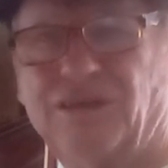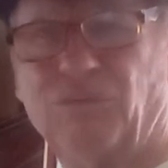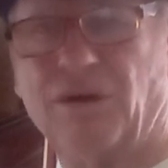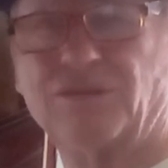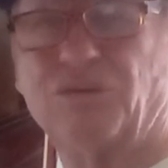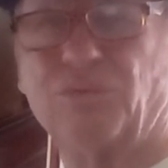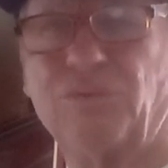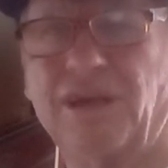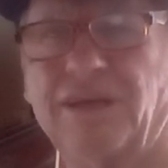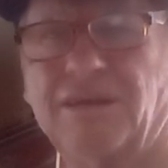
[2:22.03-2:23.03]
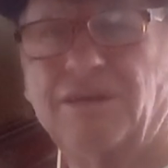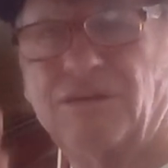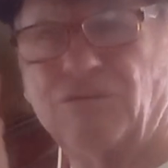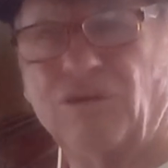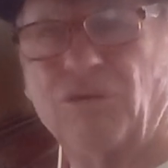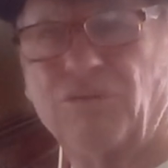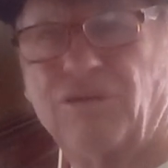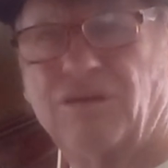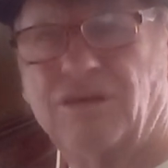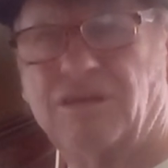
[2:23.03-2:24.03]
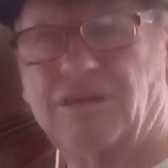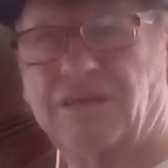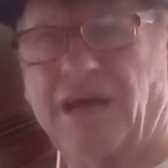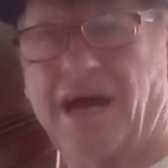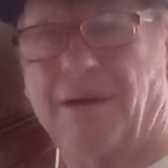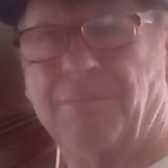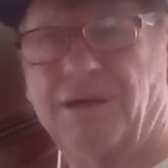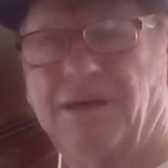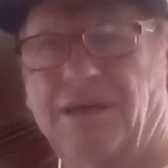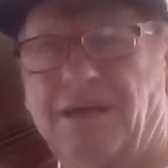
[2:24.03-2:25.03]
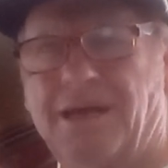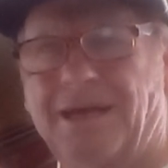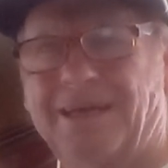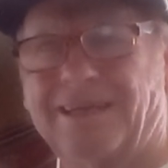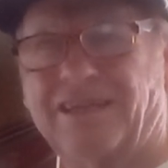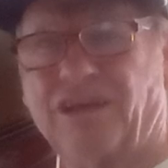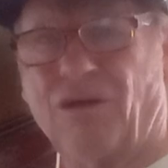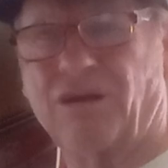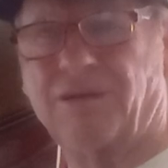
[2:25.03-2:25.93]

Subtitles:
1, 2, 3. Ruth, Cobb, Gehrig.